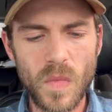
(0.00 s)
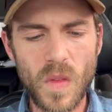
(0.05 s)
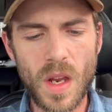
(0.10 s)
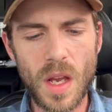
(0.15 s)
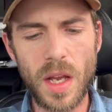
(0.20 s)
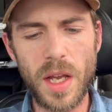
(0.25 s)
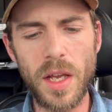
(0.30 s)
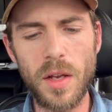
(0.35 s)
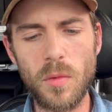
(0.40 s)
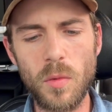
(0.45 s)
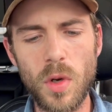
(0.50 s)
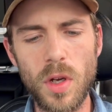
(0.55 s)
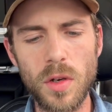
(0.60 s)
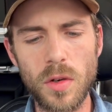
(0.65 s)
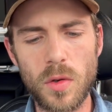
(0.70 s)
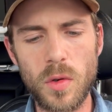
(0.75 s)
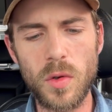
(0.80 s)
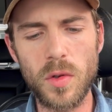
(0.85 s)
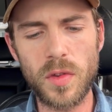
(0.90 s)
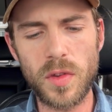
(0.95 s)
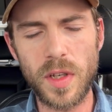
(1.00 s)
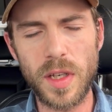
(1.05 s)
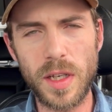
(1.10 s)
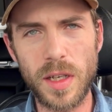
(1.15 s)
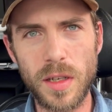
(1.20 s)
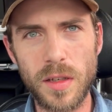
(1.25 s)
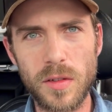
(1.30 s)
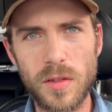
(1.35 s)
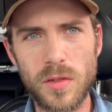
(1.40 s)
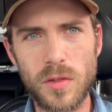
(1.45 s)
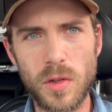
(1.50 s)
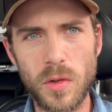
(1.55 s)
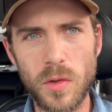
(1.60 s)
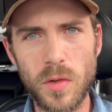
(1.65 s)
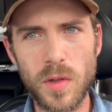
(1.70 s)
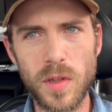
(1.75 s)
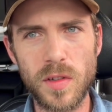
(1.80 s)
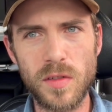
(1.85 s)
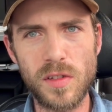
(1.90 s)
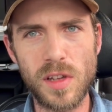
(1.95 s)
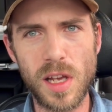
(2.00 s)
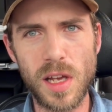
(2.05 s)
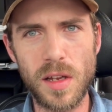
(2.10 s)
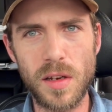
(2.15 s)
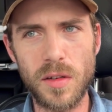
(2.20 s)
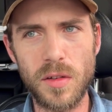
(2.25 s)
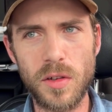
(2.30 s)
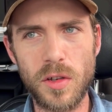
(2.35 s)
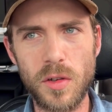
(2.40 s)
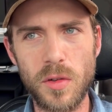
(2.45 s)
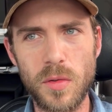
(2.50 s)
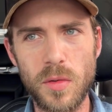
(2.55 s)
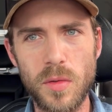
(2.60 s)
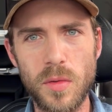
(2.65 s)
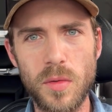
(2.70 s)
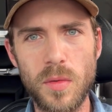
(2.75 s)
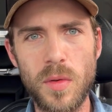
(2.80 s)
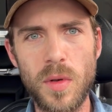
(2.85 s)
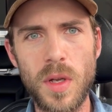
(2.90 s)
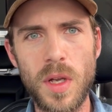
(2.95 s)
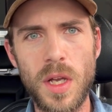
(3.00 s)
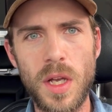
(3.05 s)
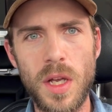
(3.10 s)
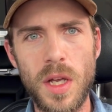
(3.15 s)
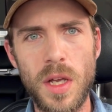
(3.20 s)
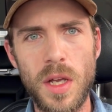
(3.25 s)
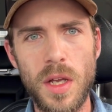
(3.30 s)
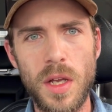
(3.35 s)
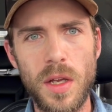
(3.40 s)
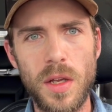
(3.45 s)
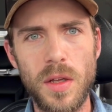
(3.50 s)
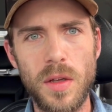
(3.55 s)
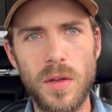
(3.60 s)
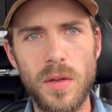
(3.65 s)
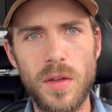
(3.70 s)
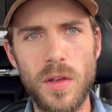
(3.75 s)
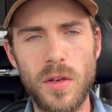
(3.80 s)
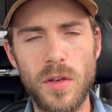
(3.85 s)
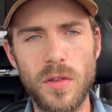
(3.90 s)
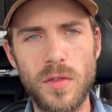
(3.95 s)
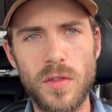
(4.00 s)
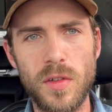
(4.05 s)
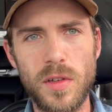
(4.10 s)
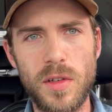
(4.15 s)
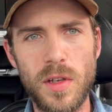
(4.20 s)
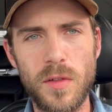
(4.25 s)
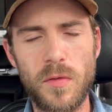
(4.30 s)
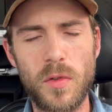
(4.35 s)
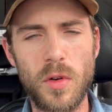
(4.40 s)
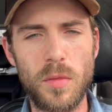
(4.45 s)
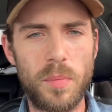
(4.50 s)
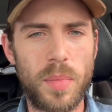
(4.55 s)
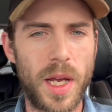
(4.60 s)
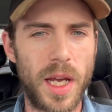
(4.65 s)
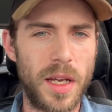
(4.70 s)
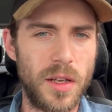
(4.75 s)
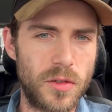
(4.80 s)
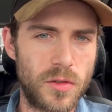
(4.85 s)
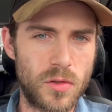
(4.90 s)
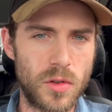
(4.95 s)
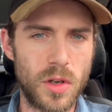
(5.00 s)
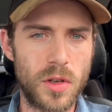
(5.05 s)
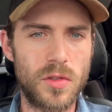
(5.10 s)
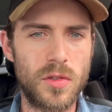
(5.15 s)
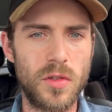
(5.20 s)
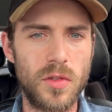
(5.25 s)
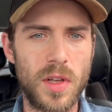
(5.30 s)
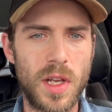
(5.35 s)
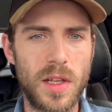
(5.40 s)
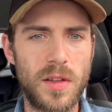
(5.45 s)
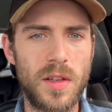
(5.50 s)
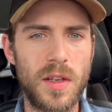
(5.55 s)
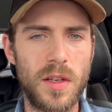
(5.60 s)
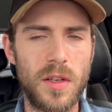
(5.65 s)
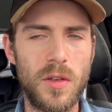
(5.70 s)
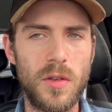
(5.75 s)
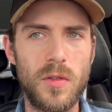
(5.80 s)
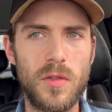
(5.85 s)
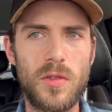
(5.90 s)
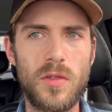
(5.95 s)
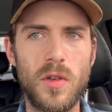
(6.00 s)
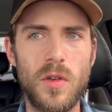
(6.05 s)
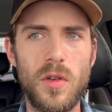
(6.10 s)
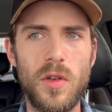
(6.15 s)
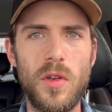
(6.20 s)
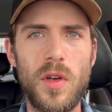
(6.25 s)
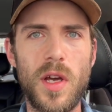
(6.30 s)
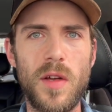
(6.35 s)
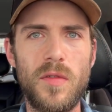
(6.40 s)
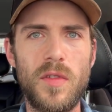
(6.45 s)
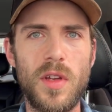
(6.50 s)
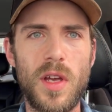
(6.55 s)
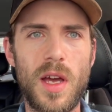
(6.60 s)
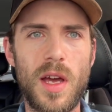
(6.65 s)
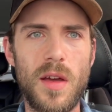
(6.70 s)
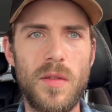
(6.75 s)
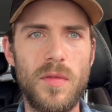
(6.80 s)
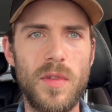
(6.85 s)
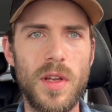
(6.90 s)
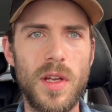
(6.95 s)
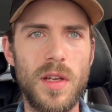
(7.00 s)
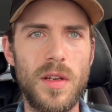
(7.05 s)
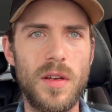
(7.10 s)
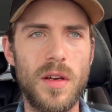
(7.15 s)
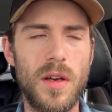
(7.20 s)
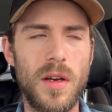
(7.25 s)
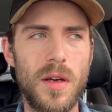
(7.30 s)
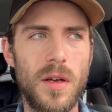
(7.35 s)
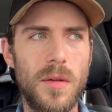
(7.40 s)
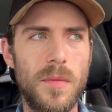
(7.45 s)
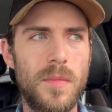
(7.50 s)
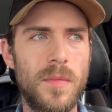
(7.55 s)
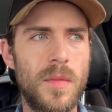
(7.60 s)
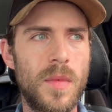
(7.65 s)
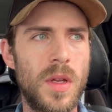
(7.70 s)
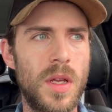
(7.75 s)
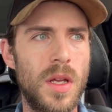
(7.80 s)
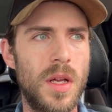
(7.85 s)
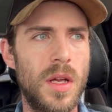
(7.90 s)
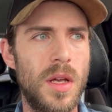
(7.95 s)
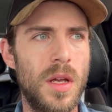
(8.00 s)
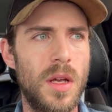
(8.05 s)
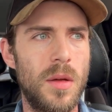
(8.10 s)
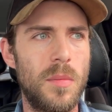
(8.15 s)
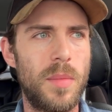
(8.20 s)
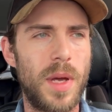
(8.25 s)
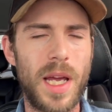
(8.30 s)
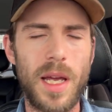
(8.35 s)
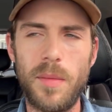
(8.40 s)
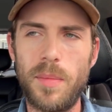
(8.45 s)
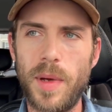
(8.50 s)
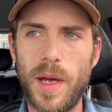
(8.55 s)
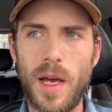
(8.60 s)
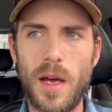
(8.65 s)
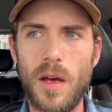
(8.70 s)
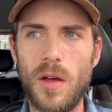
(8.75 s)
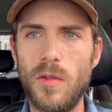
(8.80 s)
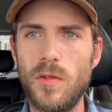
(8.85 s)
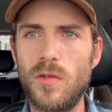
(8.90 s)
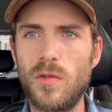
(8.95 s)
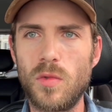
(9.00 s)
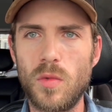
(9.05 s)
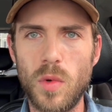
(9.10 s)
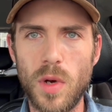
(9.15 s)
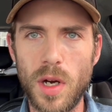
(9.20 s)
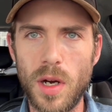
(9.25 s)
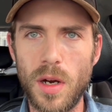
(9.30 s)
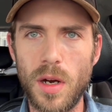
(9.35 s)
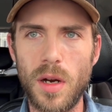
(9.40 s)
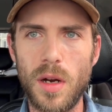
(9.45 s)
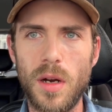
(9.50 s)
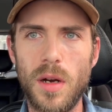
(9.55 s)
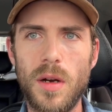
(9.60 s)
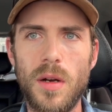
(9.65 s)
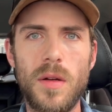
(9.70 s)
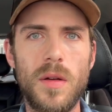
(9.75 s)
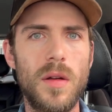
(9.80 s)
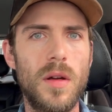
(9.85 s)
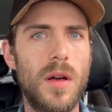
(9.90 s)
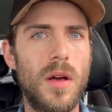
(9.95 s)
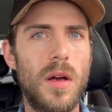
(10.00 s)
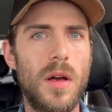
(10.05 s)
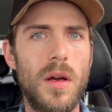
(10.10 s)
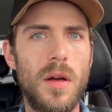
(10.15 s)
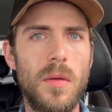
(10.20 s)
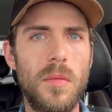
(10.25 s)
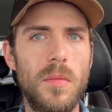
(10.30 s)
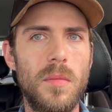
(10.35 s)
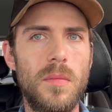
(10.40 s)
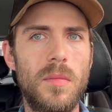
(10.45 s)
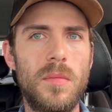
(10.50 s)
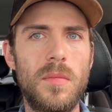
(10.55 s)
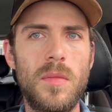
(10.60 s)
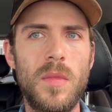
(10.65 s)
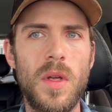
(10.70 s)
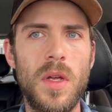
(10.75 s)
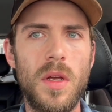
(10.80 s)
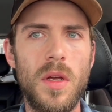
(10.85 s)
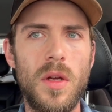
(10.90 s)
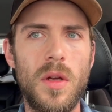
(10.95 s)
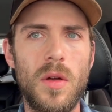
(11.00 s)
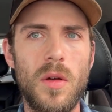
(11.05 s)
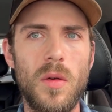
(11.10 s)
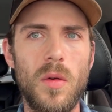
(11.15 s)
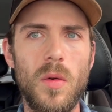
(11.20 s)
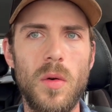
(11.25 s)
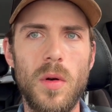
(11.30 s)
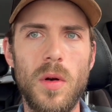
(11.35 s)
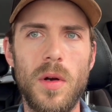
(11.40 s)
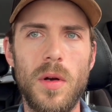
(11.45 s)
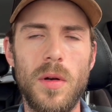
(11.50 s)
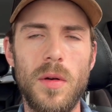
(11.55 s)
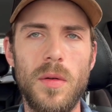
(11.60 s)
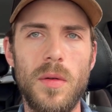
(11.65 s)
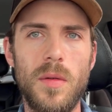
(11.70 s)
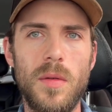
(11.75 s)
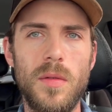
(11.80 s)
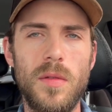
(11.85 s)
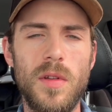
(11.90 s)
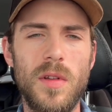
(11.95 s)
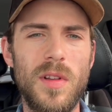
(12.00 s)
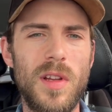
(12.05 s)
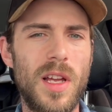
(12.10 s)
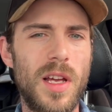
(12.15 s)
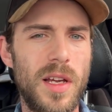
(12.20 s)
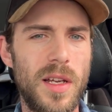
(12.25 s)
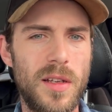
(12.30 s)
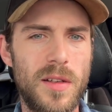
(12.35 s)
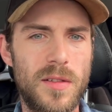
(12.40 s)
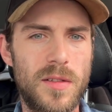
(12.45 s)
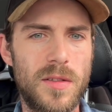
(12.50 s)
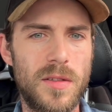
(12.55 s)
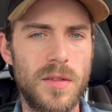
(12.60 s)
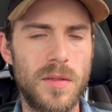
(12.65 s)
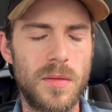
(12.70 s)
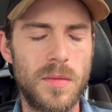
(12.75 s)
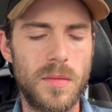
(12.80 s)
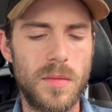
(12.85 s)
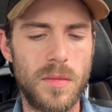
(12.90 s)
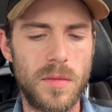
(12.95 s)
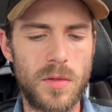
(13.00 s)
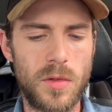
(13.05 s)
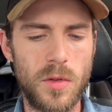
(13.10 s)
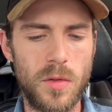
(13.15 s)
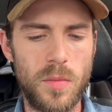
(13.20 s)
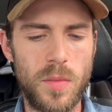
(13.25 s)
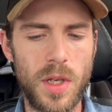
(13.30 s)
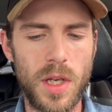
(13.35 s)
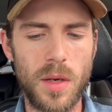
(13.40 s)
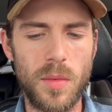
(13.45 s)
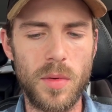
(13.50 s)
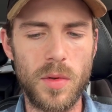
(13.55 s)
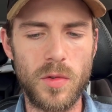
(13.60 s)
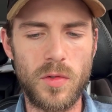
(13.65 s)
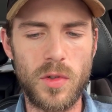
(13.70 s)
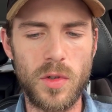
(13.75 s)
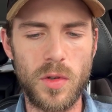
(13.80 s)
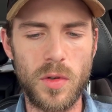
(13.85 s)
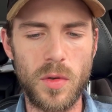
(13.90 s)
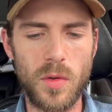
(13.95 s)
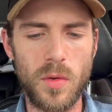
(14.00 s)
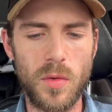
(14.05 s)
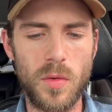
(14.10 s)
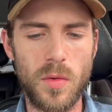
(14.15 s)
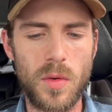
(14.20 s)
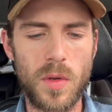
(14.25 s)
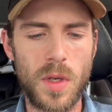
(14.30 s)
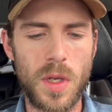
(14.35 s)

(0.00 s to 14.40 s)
And one cool thing is too is that there's a different pay structure that they use. So you have to have like a PayPal, Square, or the likes to be able to